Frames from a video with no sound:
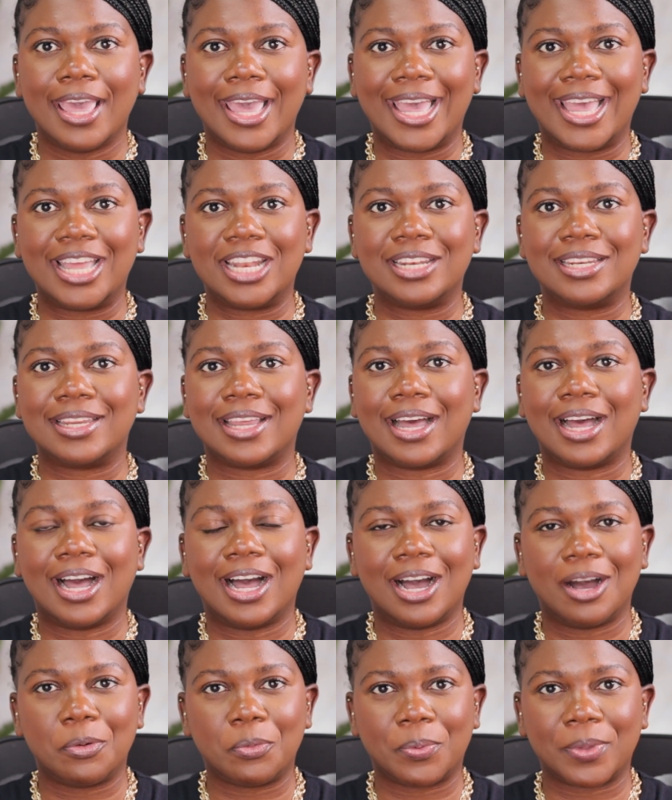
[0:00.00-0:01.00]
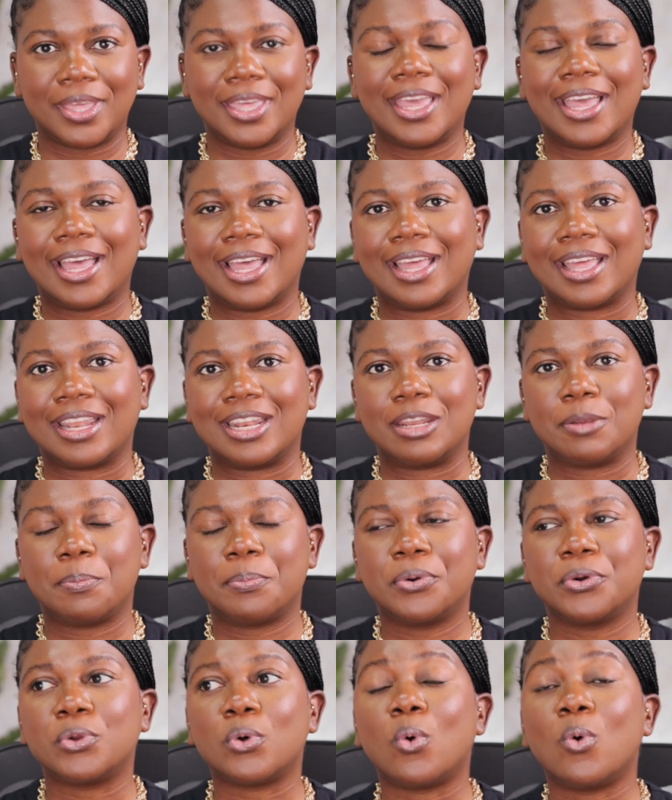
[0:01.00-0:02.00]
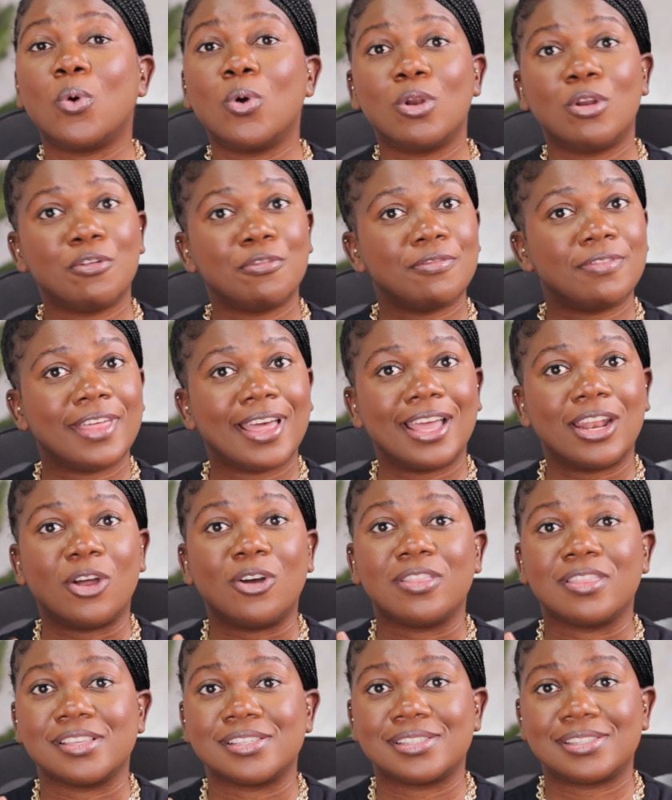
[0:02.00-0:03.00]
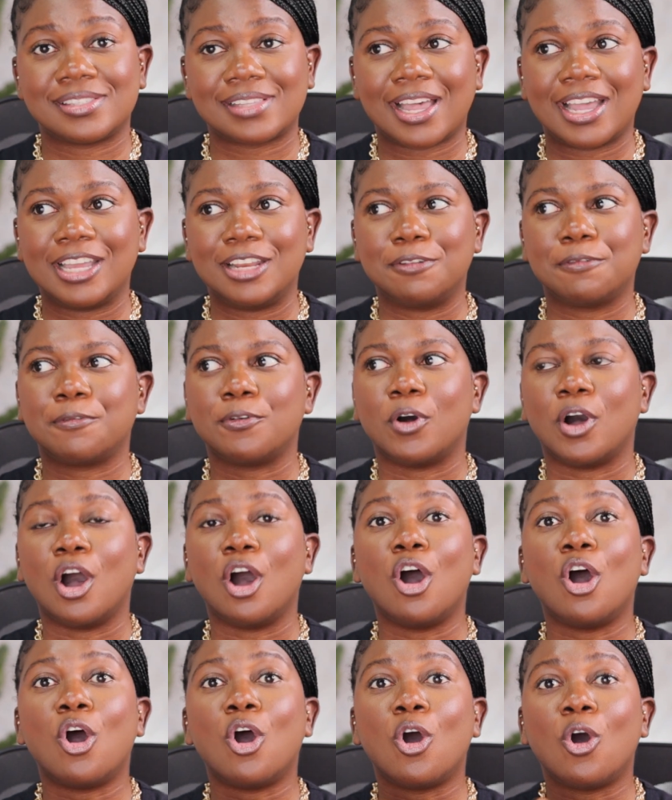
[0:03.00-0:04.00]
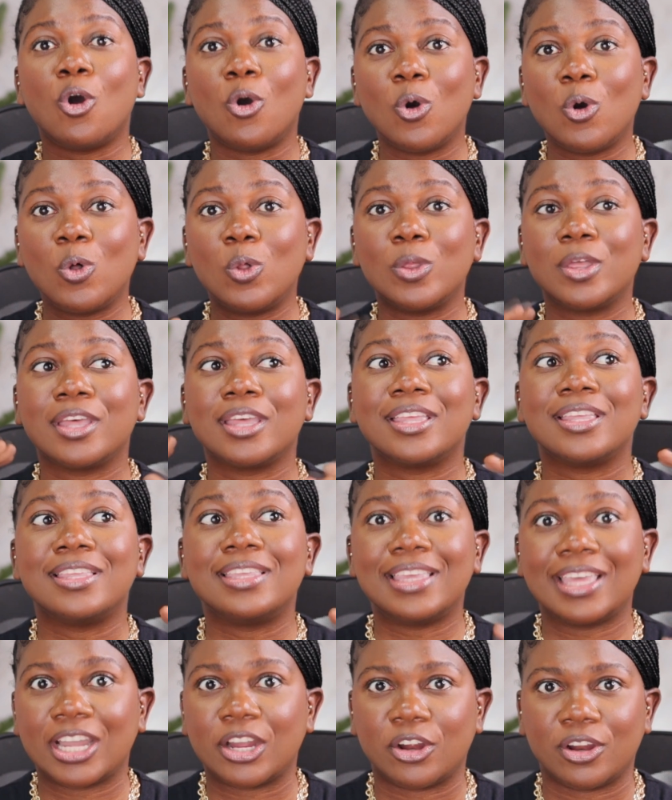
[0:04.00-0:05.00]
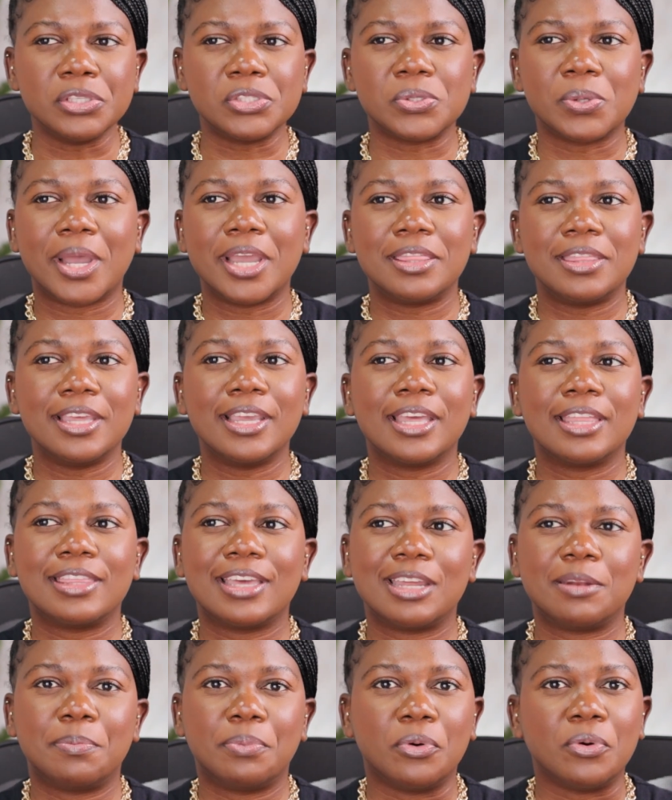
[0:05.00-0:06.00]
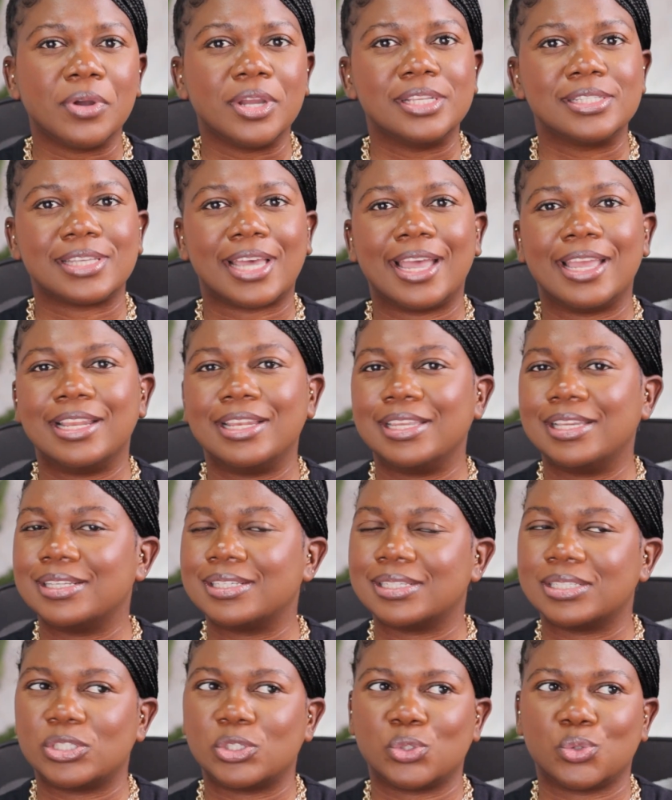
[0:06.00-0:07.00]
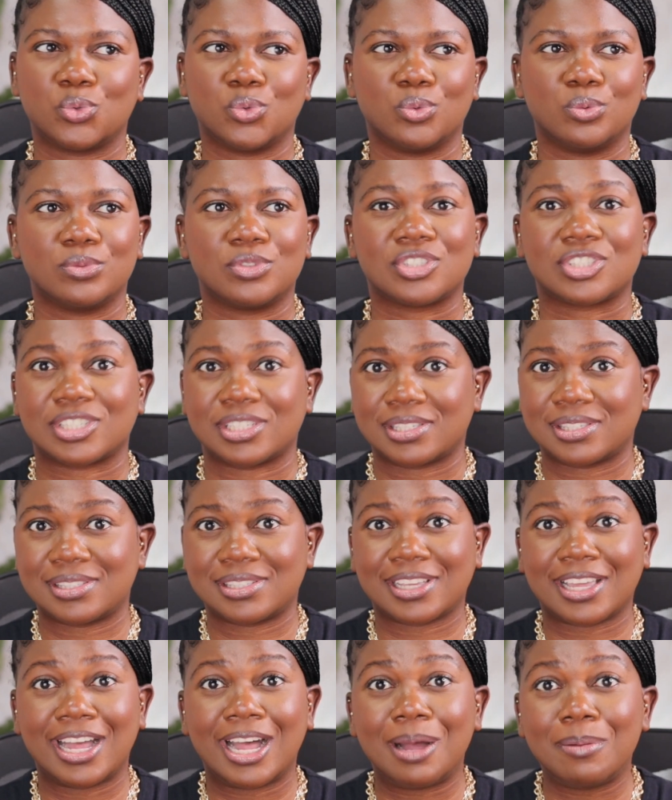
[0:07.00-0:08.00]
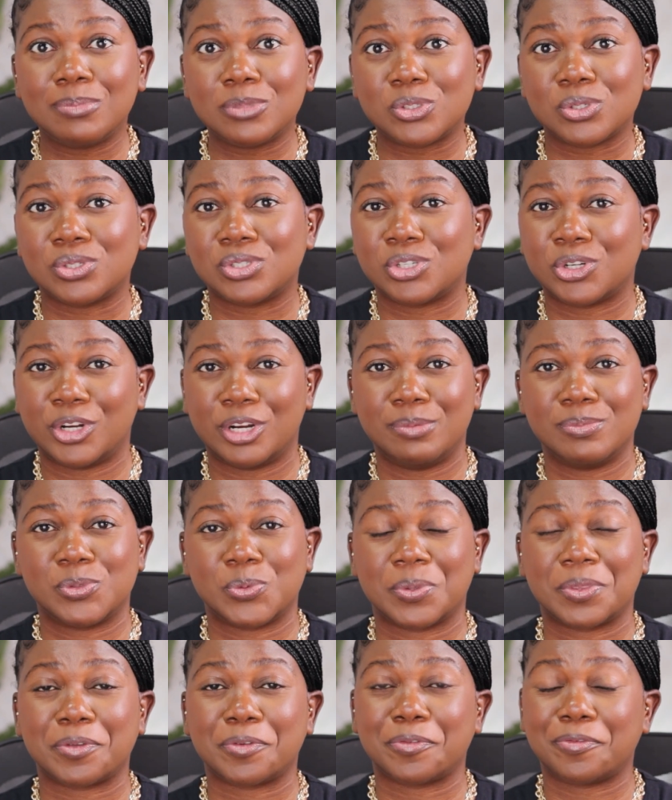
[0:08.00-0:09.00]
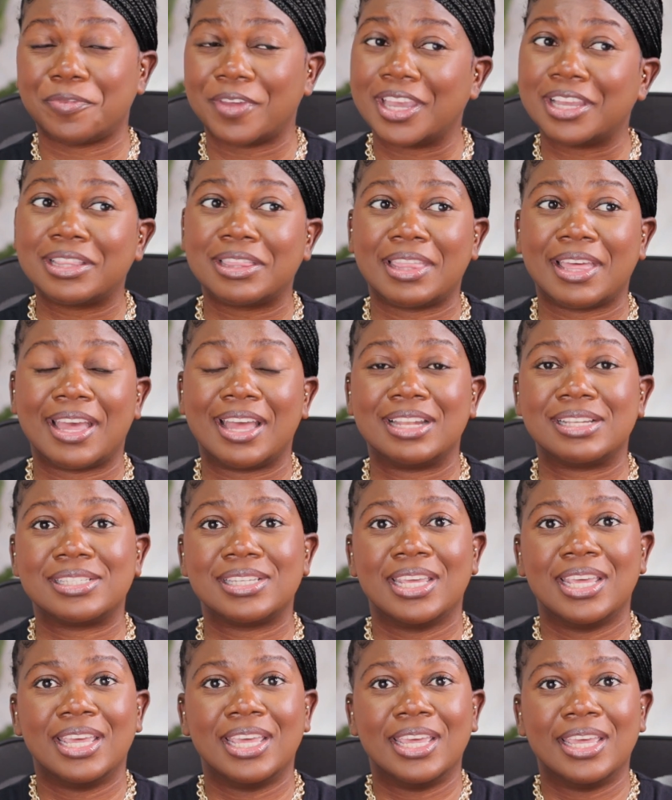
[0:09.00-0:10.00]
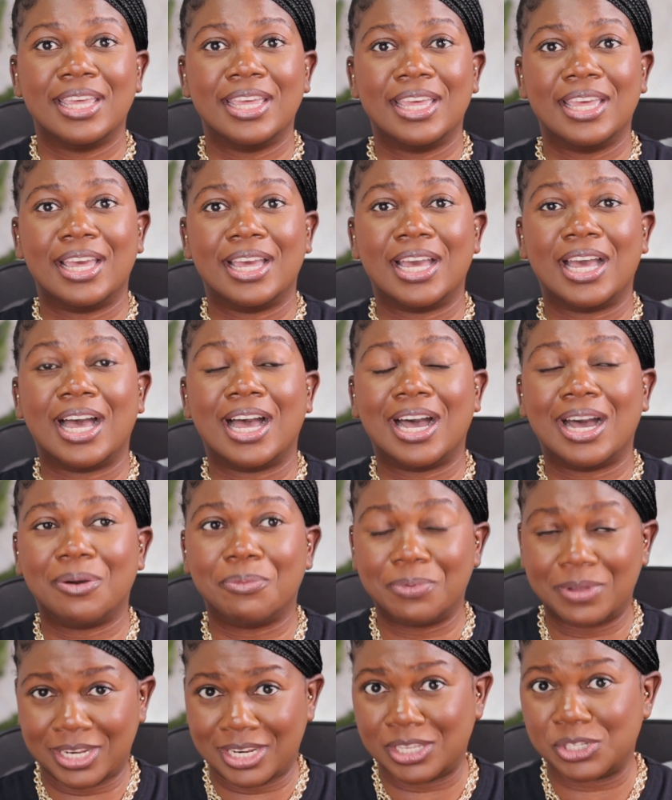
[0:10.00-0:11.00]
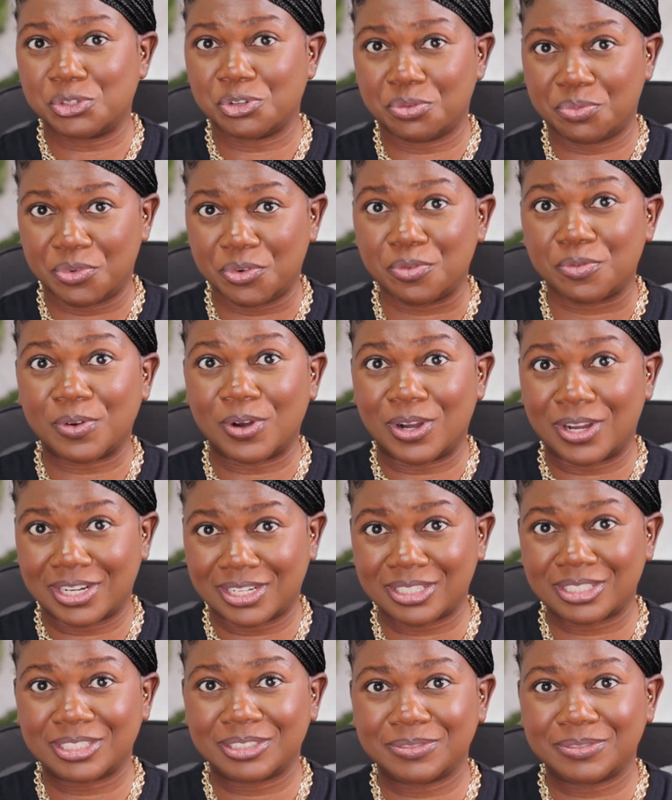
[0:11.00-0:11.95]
And we had put all of that on the side for a whole year. So I think at that point, I needed to just come to terms with the fact that we need to move on.